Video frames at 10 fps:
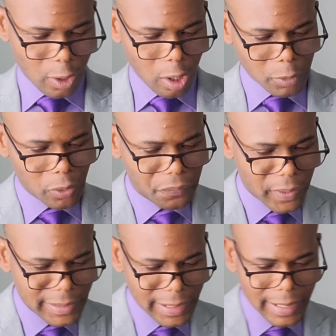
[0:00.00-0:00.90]
Come to
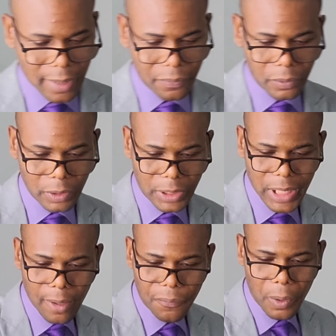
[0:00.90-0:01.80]
verse eleven.
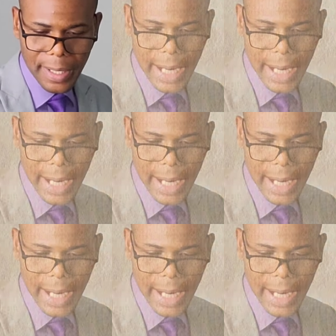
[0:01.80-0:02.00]
Therefore